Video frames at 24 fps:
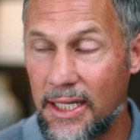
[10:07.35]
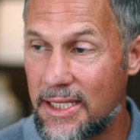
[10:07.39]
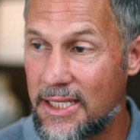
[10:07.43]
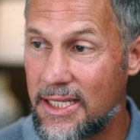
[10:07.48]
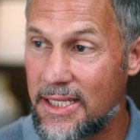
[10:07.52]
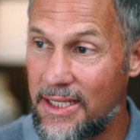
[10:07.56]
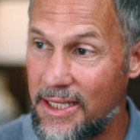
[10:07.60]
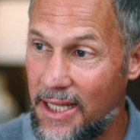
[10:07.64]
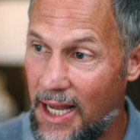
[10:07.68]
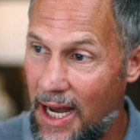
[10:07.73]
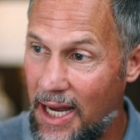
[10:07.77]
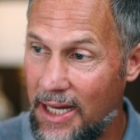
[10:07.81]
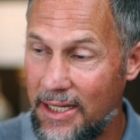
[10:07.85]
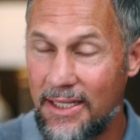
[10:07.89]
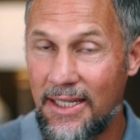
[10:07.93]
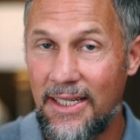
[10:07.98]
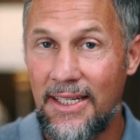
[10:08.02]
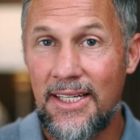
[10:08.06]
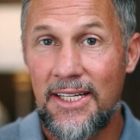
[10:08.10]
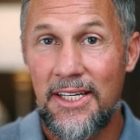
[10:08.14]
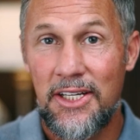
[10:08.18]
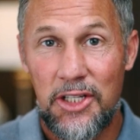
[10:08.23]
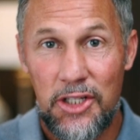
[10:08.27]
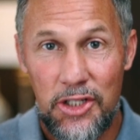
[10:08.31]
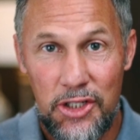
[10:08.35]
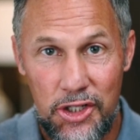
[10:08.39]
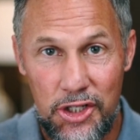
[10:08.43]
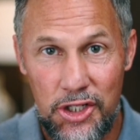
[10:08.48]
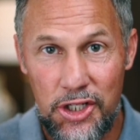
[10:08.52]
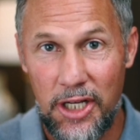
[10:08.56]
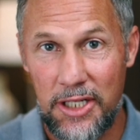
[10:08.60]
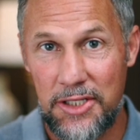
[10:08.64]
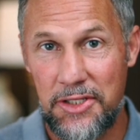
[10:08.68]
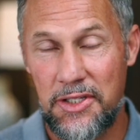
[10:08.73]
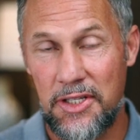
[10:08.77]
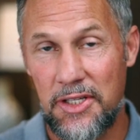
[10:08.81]
It's not
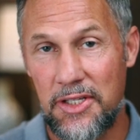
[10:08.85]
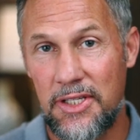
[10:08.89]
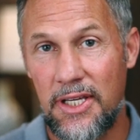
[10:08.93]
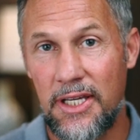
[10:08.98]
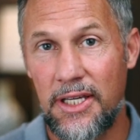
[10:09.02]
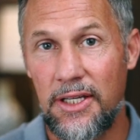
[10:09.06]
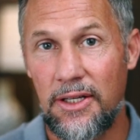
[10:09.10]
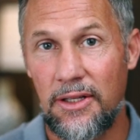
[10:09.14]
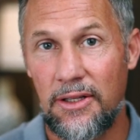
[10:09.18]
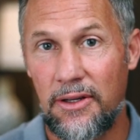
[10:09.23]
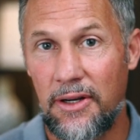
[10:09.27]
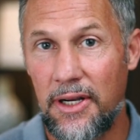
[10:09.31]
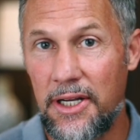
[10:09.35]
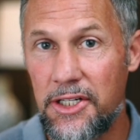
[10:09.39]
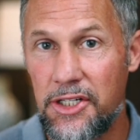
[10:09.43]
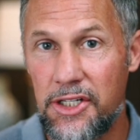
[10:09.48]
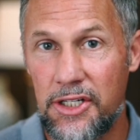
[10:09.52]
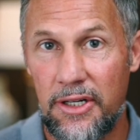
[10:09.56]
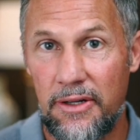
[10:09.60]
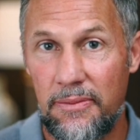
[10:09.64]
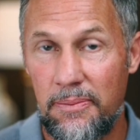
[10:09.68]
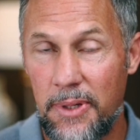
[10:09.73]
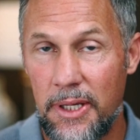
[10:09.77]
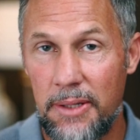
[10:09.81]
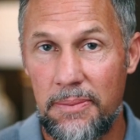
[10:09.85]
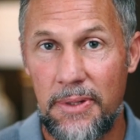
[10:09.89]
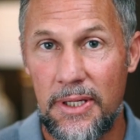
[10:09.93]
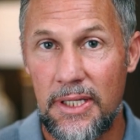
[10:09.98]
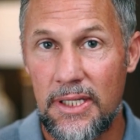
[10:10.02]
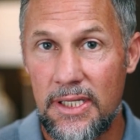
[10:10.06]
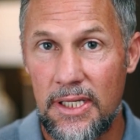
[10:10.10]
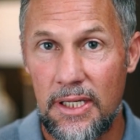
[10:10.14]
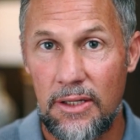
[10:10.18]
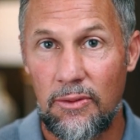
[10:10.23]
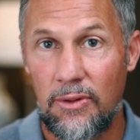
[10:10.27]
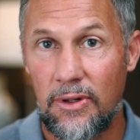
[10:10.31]
just the singular agent of B P
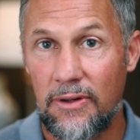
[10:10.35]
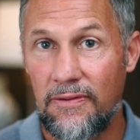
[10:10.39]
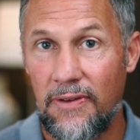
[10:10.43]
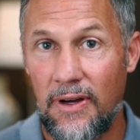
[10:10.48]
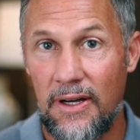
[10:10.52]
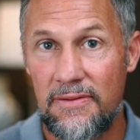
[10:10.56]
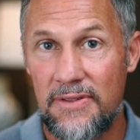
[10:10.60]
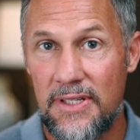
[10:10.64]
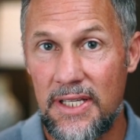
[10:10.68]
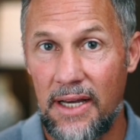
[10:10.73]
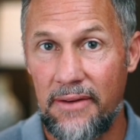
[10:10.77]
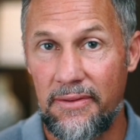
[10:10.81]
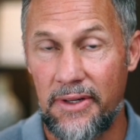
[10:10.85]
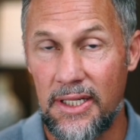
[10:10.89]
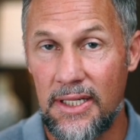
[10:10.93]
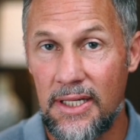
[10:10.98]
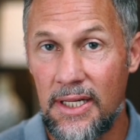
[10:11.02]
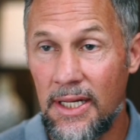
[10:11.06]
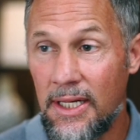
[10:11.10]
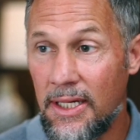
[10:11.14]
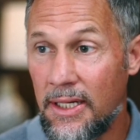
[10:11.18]
C one fifty-seven.